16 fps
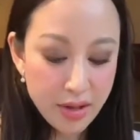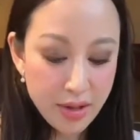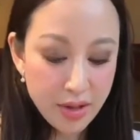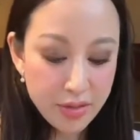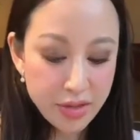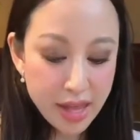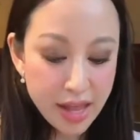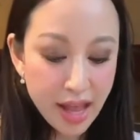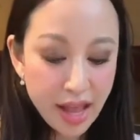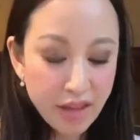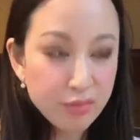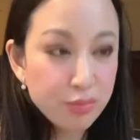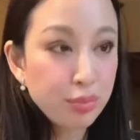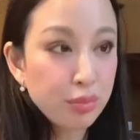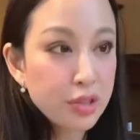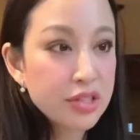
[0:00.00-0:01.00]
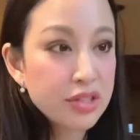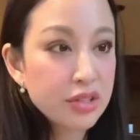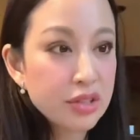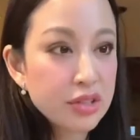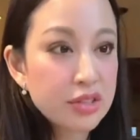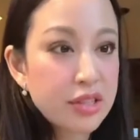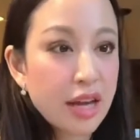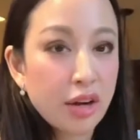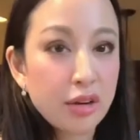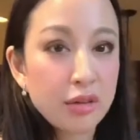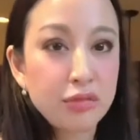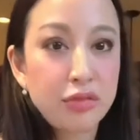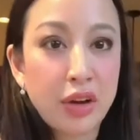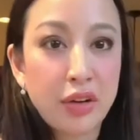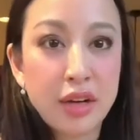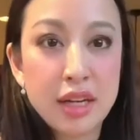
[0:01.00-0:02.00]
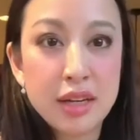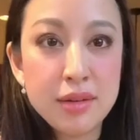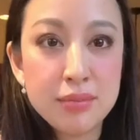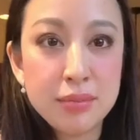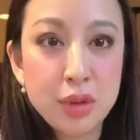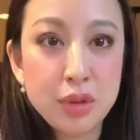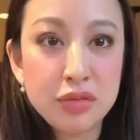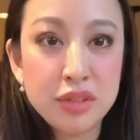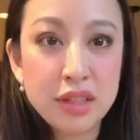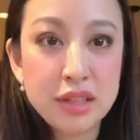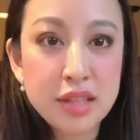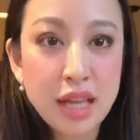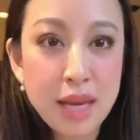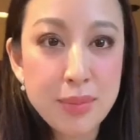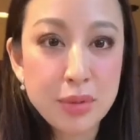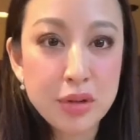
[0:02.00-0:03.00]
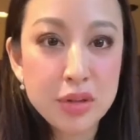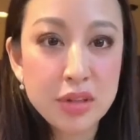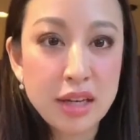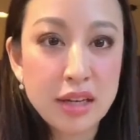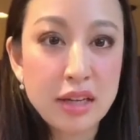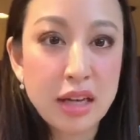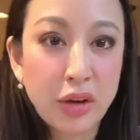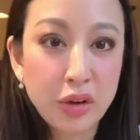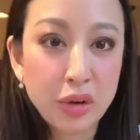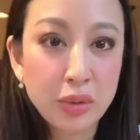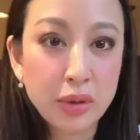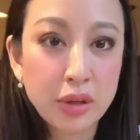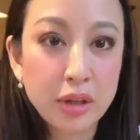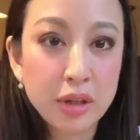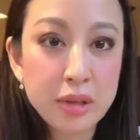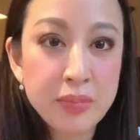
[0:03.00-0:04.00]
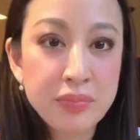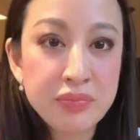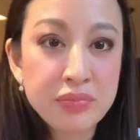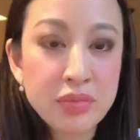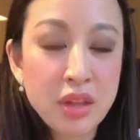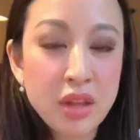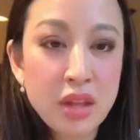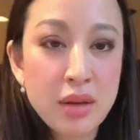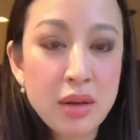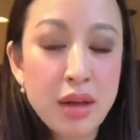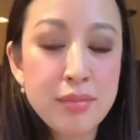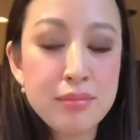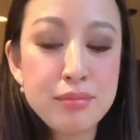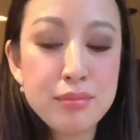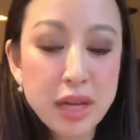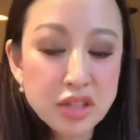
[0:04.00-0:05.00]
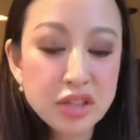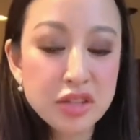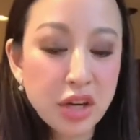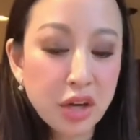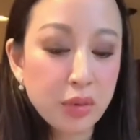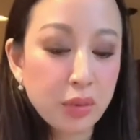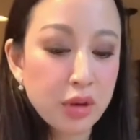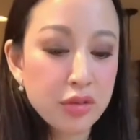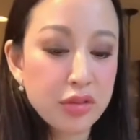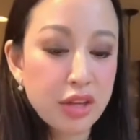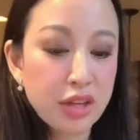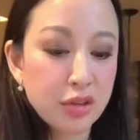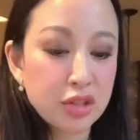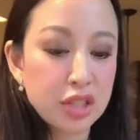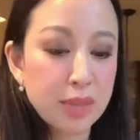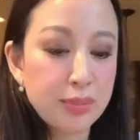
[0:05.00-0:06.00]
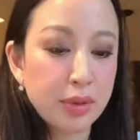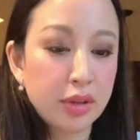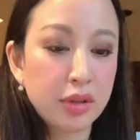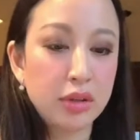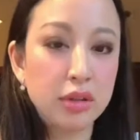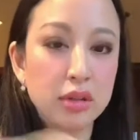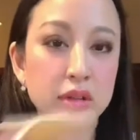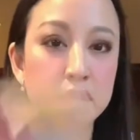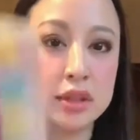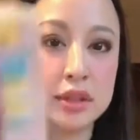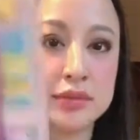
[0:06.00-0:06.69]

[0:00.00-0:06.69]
They have bristles that are very beautifully tapered and narrower, much narrower than your typical